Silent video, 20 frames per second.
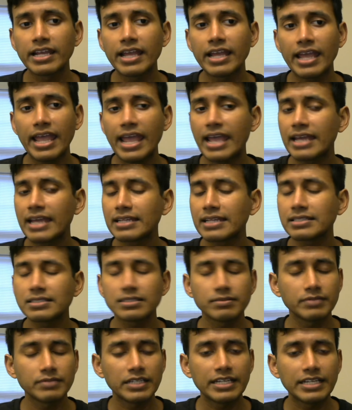and
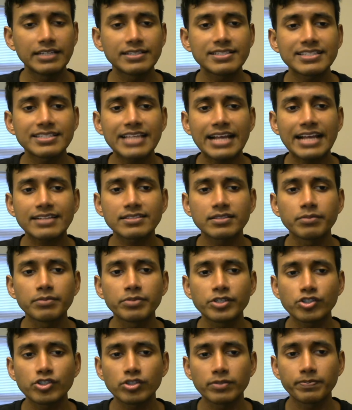it sacks the
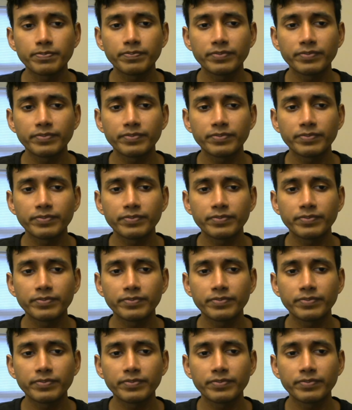bishop.